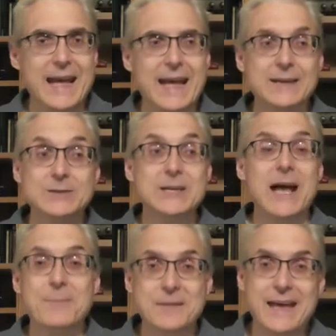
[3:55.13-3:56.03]
and on
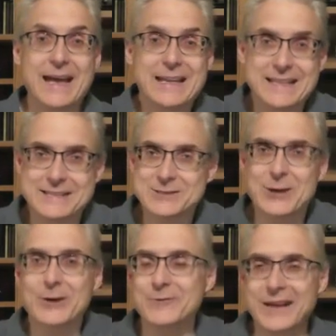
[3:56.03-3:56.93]
top of that, he's
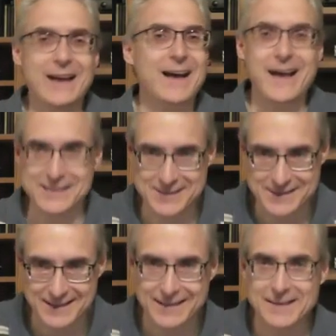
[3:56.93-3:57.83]
serving us.